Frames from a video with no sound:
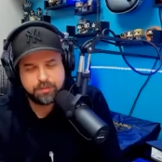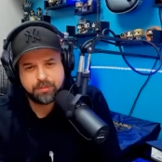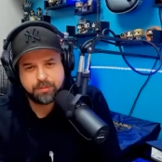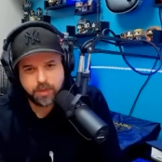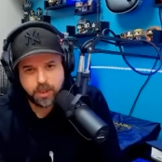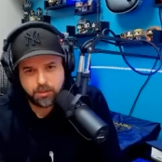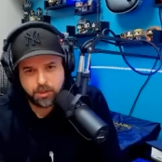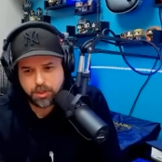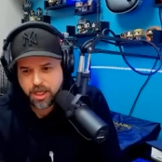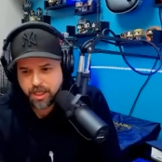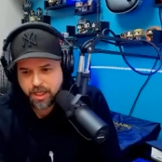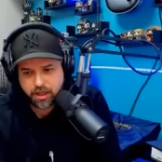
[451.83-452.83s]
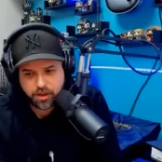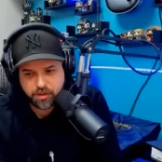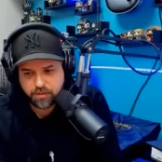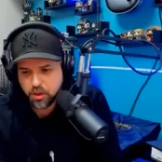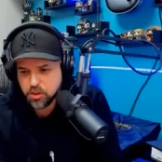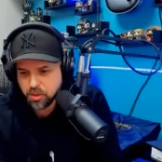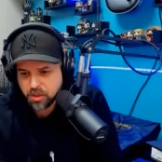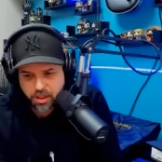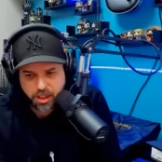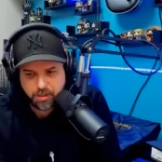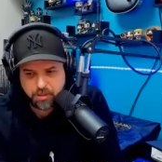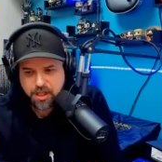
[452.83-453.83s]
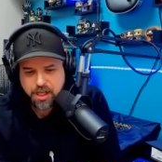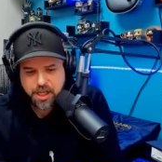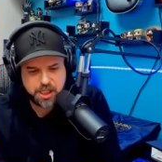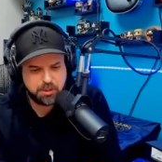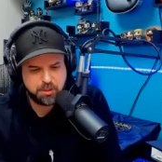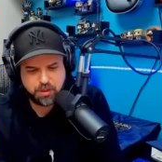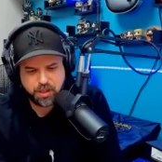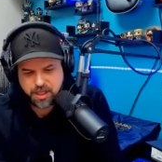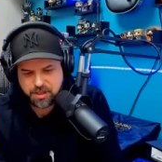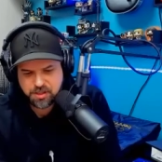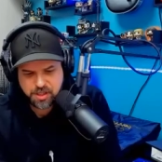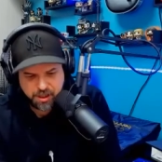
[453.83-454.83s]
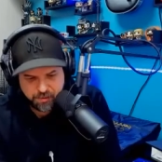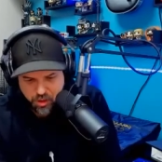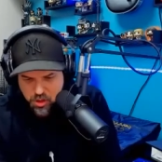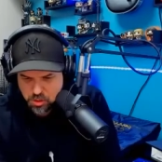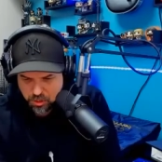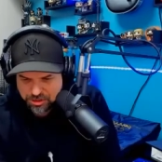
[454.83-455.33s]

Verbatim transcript: Yep, you'll be hanging out at the virtual club and you'll be playing the same virtual